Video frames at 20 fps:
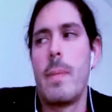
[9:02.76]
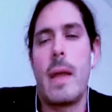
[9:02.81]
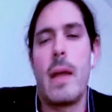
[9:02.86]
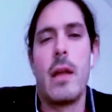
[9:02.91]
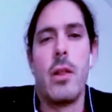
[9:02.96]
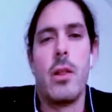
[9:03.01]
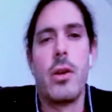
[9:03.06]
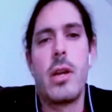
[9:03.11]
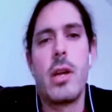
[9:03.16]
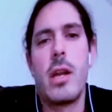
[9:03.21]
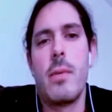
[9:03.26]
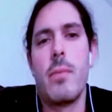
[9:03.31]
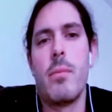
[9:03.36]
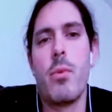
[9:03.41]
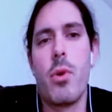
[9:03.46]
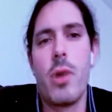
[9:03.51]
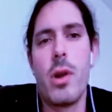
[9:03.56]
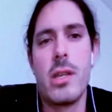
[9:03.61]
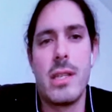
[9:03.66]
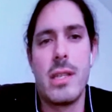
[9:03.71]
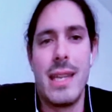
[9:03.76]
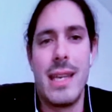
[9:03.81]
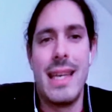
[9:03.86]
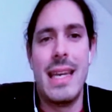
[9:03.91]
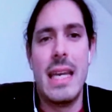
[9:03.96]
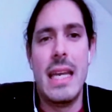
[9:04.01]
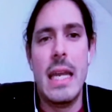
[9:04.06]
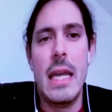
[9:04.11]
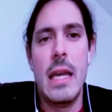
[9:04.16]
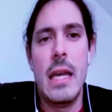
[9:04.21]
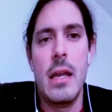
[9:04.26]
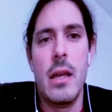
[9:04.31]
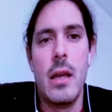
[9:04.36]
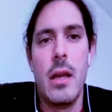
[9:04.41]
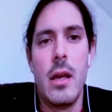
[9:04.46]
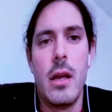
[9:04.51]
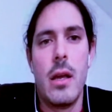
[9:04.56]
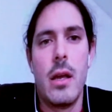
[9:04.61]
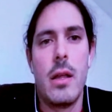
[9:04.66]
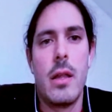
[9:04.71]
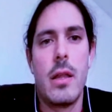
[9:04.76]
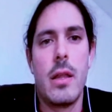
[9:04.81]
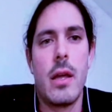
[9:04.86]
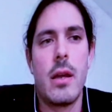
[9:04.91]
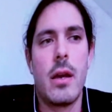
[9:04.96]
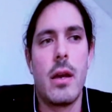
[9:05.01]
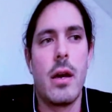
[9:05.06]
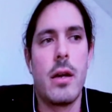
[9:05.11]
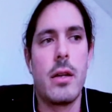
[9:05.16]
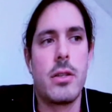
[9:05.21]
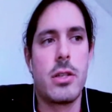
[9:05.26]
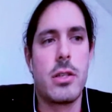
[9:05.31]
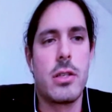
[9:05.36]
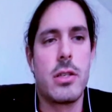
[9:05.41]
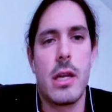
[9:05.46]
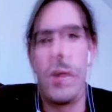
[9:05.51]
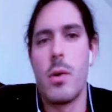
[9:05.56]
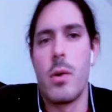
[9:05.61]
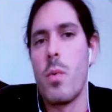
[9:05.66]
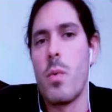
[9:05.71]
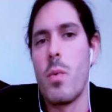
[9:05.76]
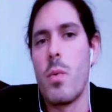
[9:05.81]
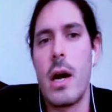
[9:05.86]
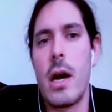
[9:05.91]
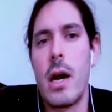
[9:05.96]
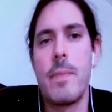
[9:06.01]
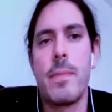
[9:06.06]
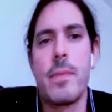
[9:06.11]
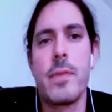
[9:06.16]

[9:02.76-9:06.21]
at it more as a need than just like a want.